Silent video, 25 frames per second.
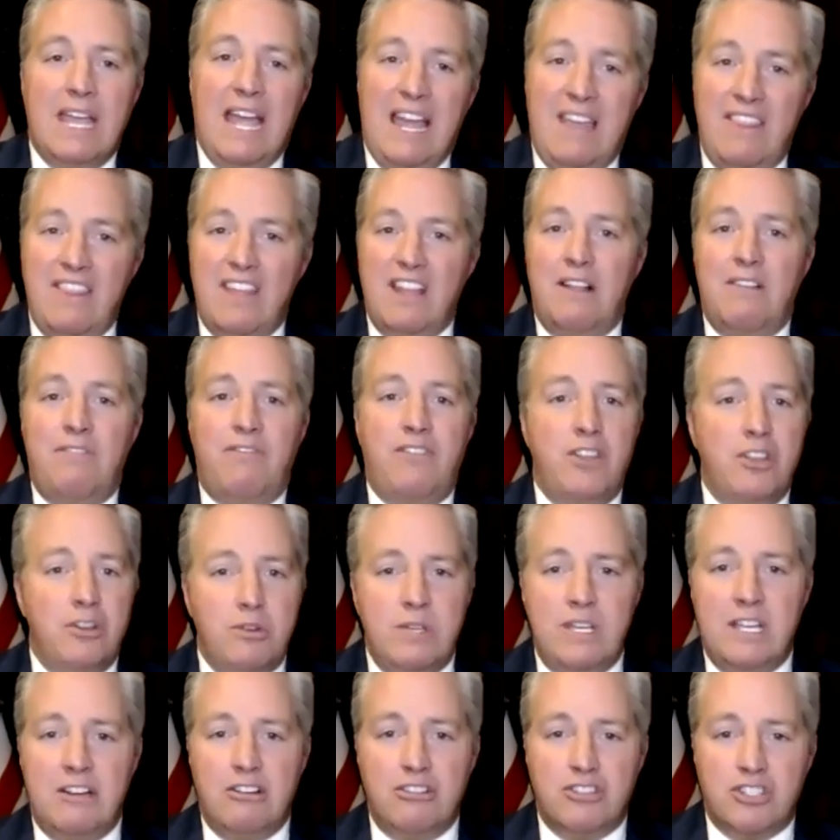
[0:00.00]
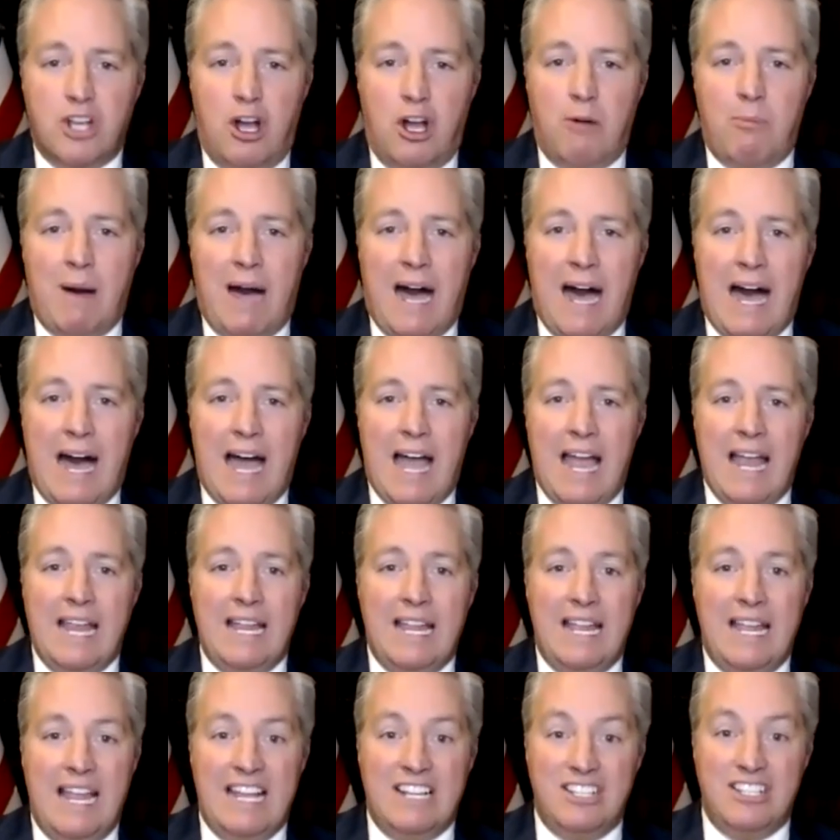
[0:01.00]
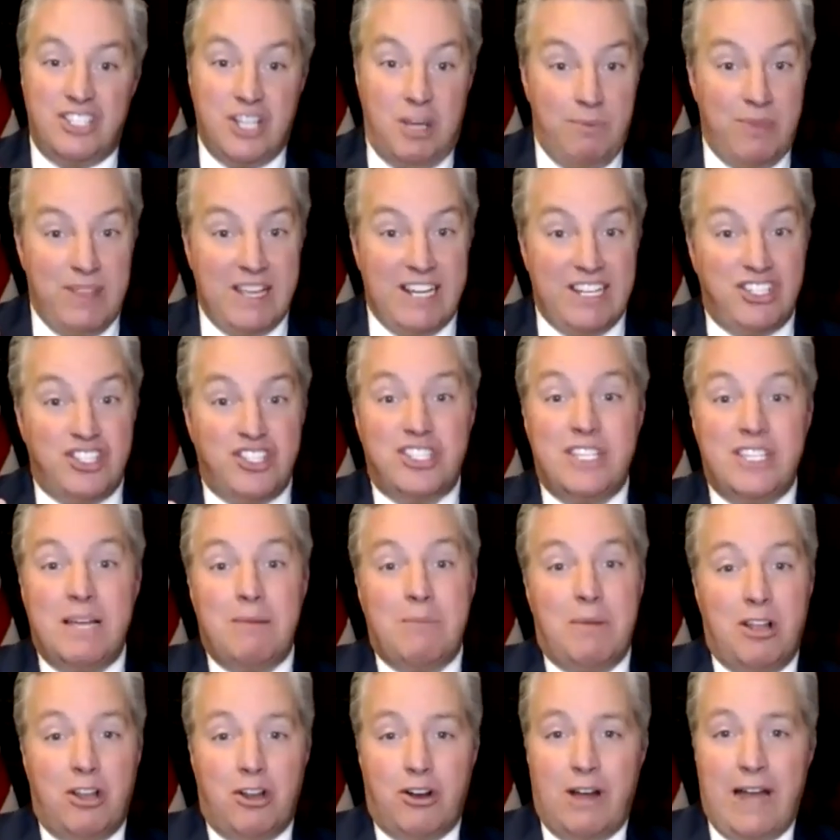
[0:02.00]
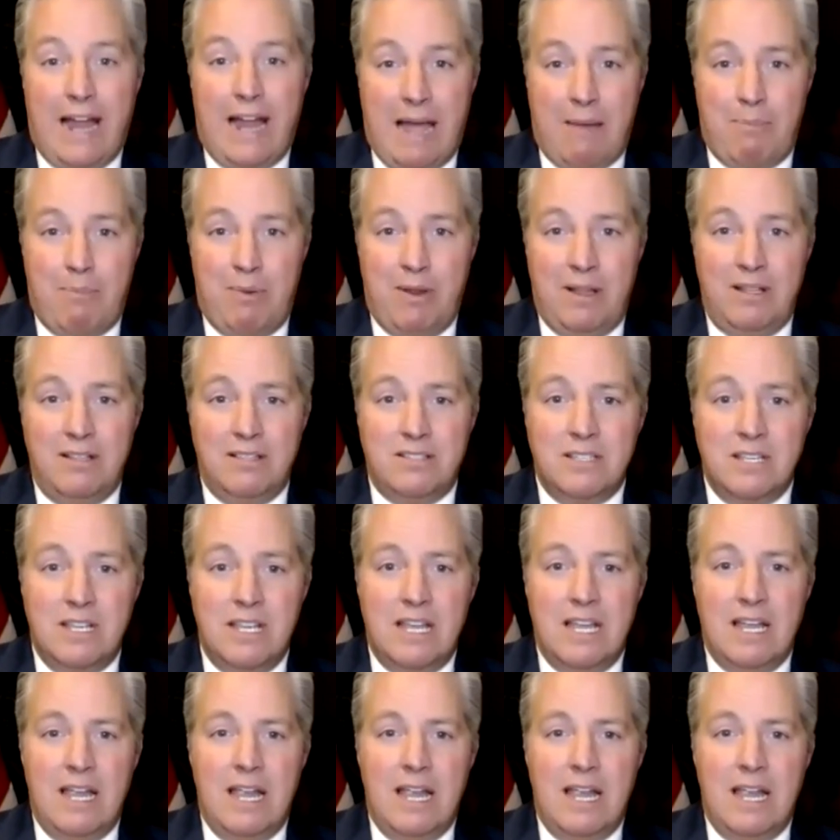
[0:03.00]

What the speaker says: and then a few years go by and something similar happens,